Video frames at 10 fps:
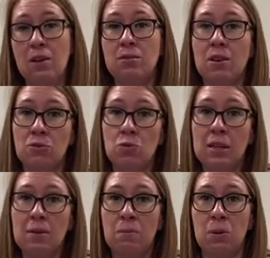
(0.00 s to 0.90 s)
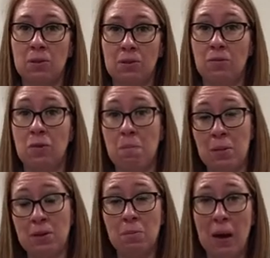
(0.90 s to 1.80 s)
So it's really important for
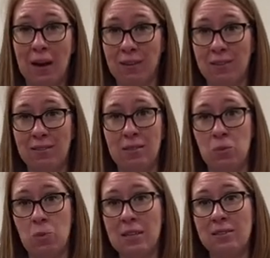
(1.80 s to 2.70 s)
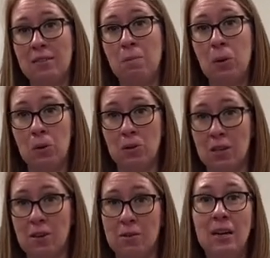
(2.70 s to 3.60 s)
birth partners that we support
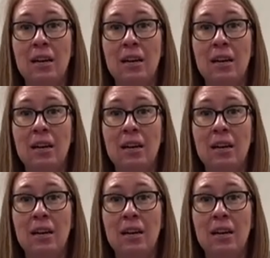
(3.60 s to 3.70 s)
you